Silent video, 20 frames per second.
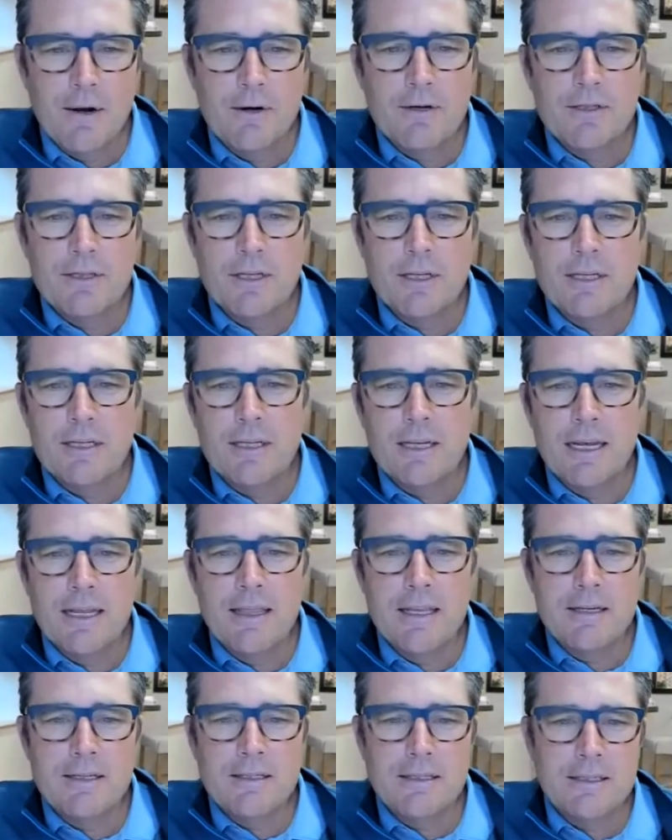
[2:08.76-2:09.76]
in
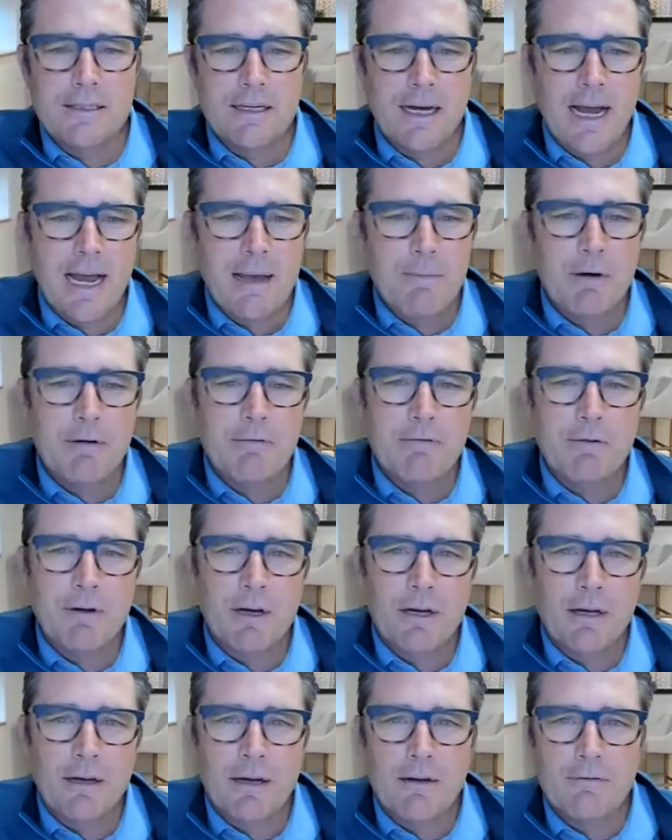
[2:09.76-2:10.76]
this time of
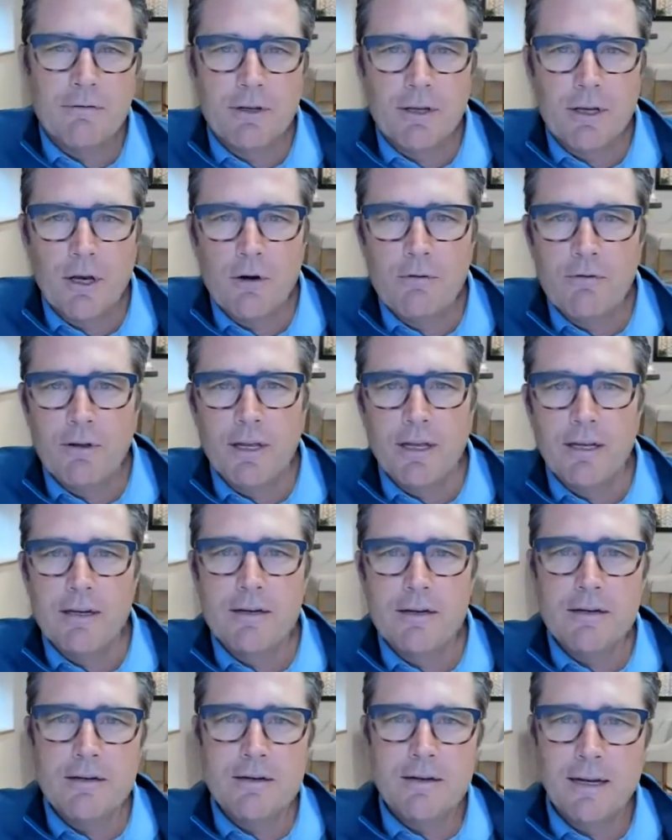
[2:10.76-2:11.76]
the
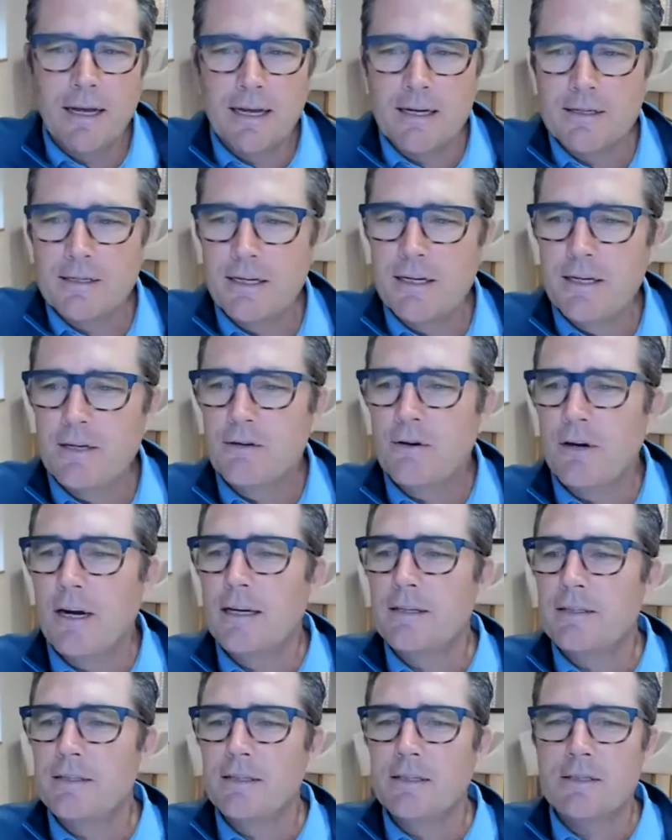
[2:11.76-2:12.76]
COVID-19
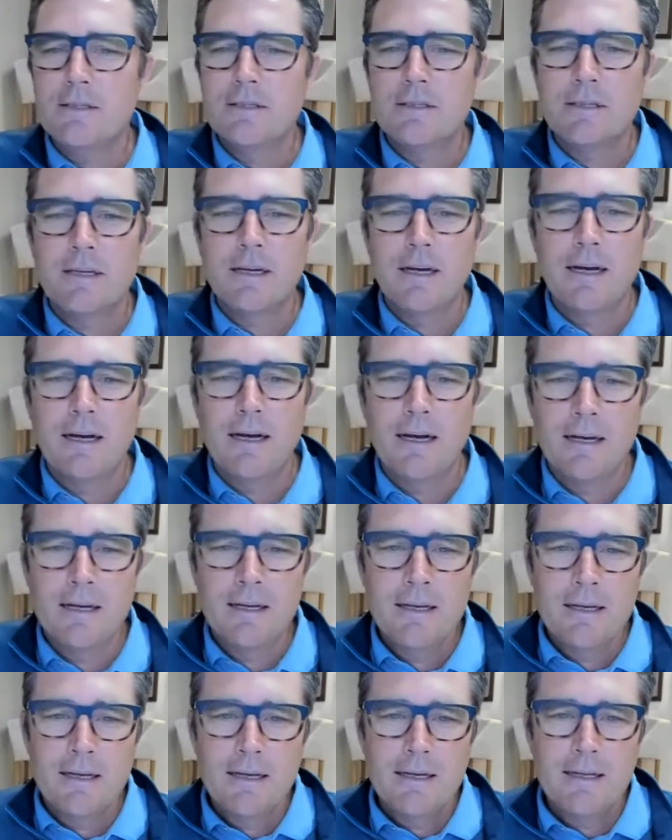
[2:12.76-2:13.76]
crisis,
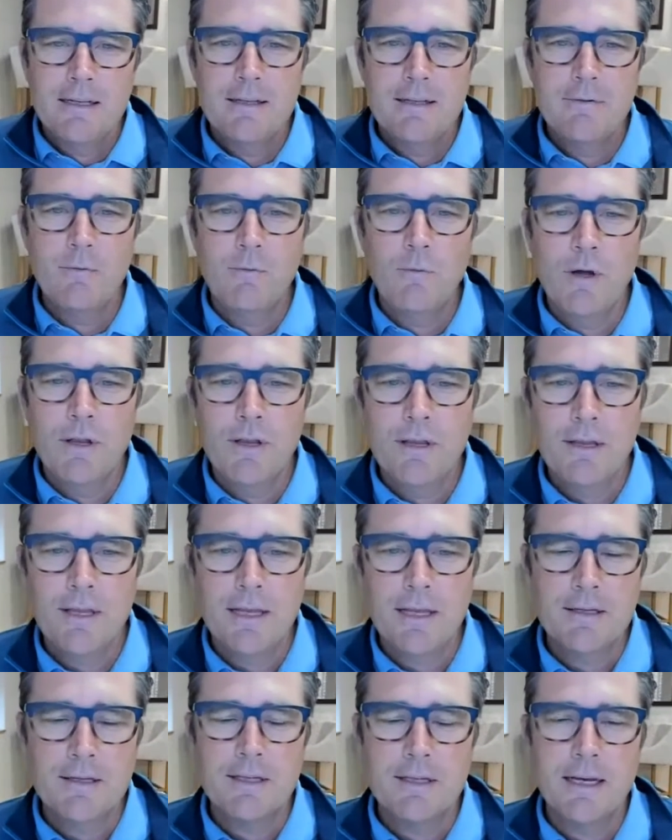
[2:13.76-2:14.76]
one of the
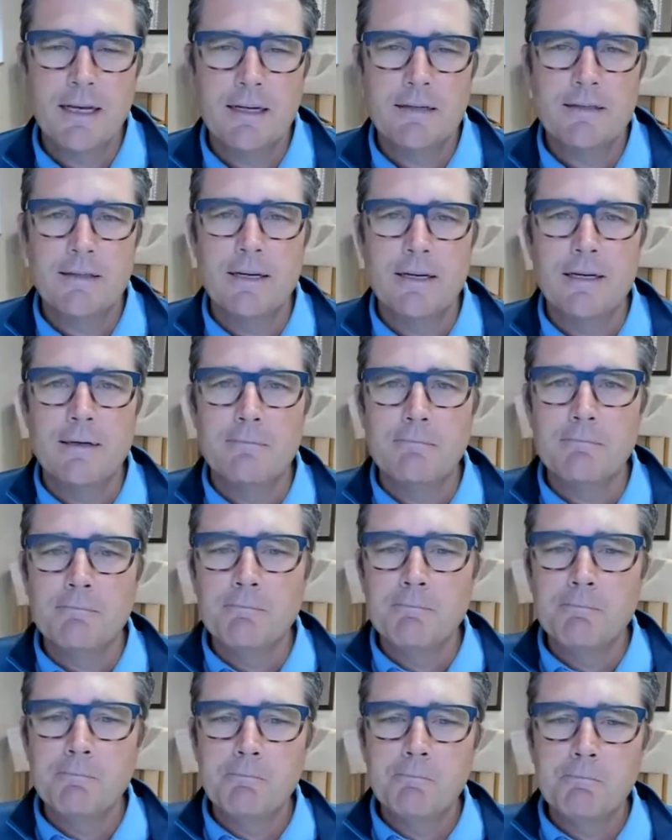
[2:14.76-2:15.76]
things that
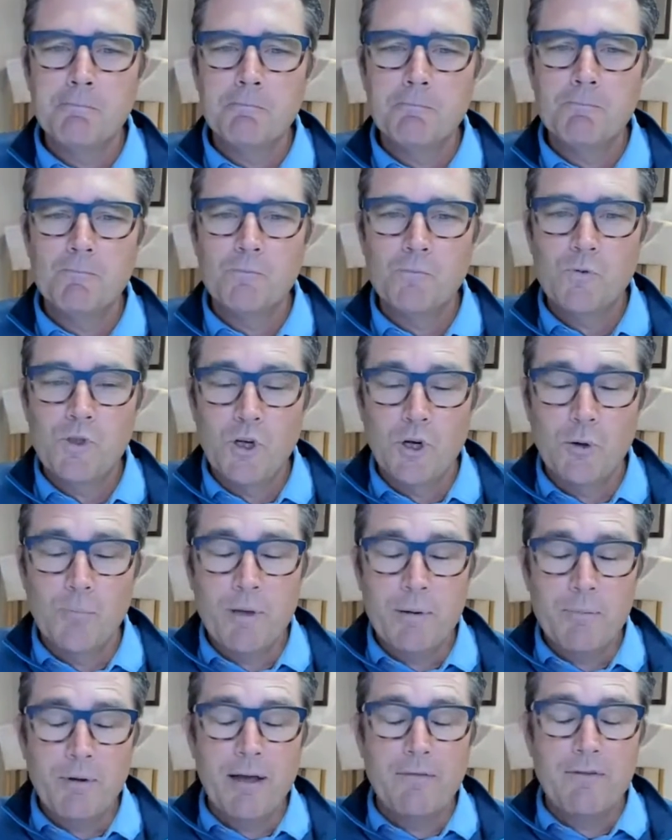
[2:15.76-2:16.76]

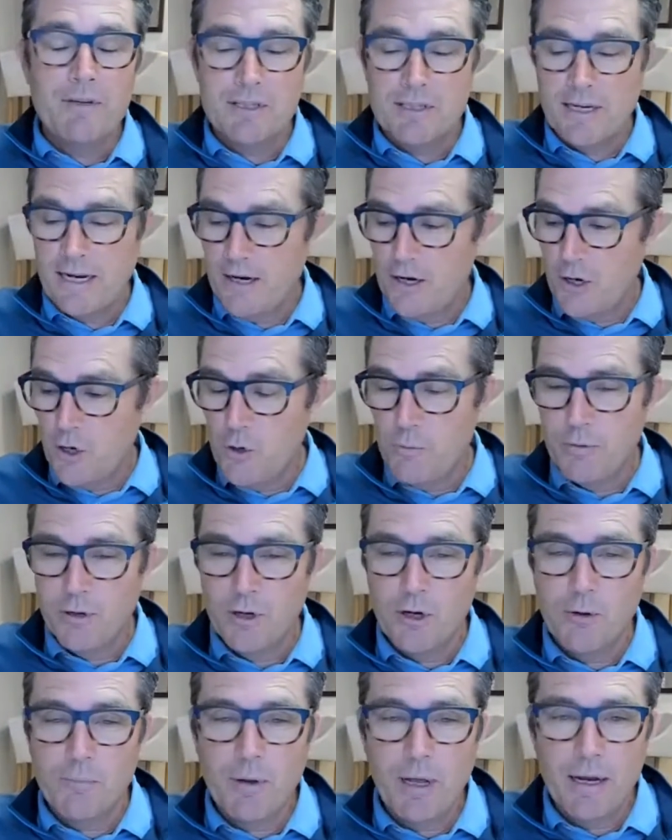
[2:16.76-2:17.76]
people have to stay at home.
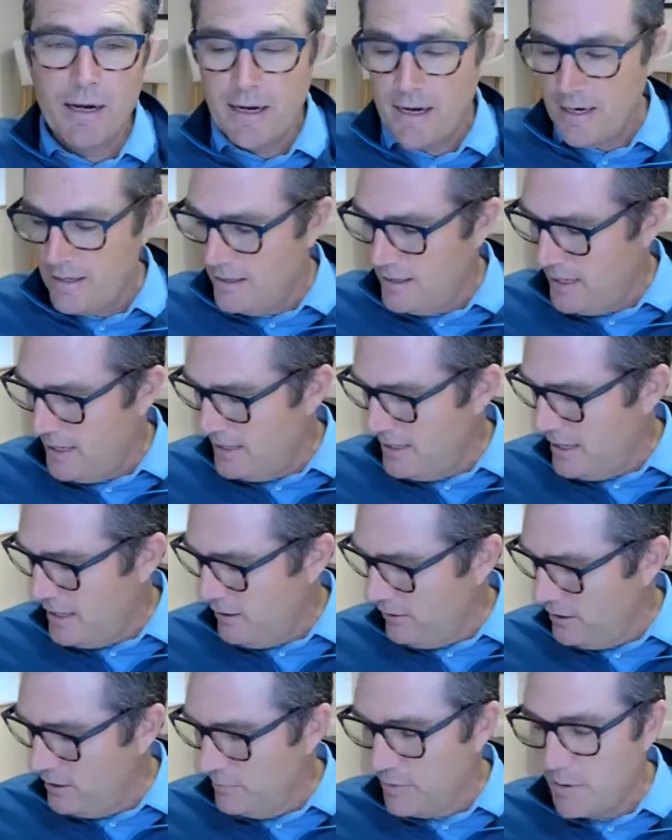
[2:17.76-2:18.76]
And not
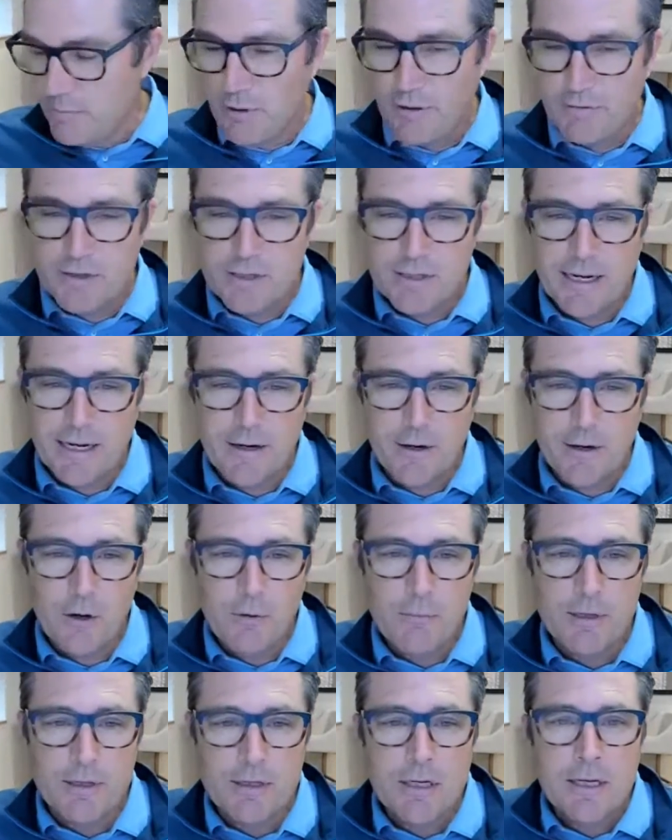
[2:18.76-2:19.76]
only do people have to stay at
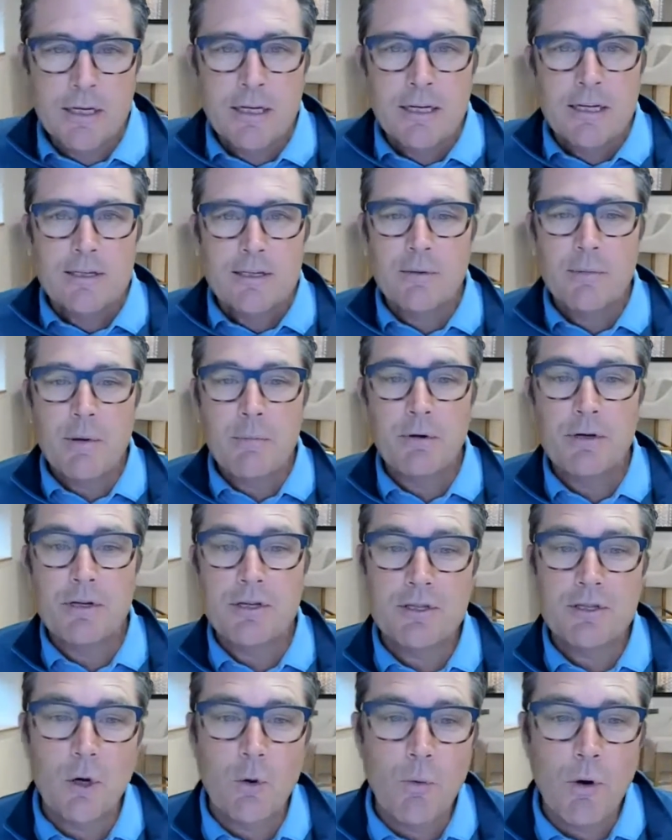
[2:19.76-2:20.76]
home, but some people
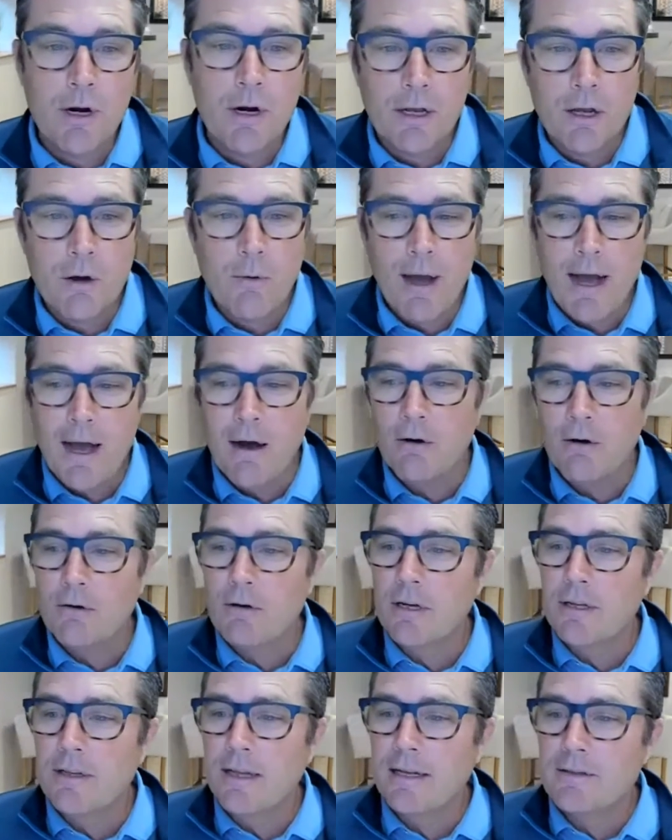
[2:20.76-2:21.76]
just don't want to go out,
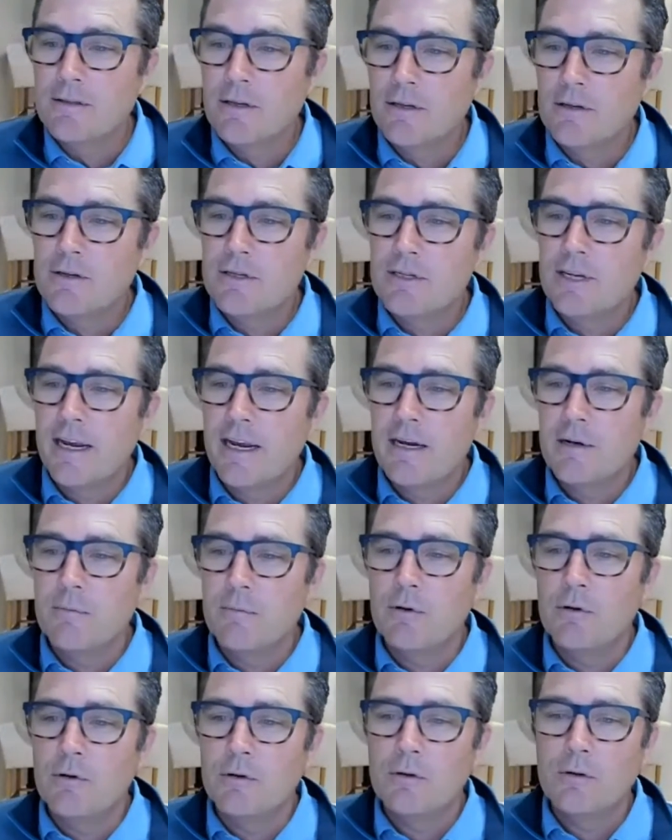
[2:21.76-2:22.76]
and that's
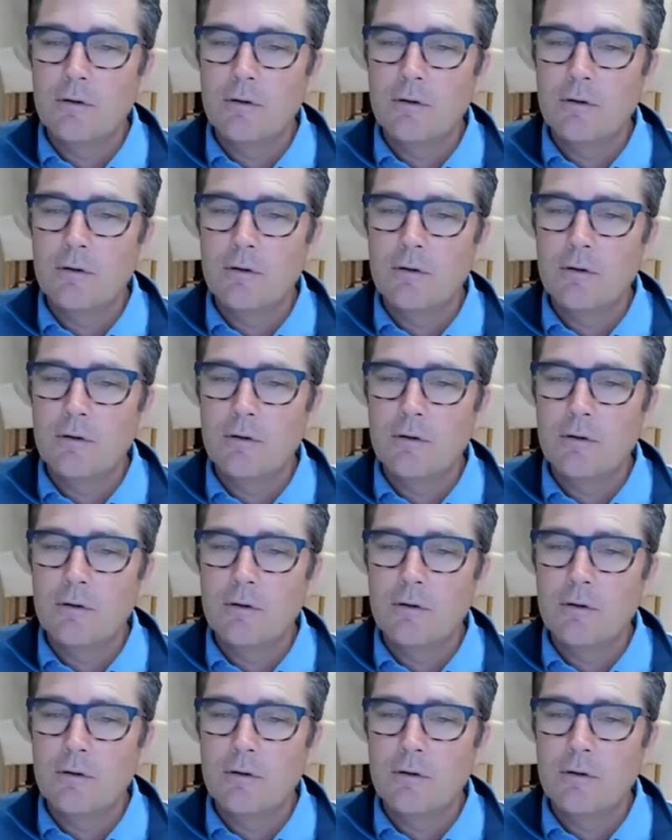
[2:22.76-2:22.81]
understandable.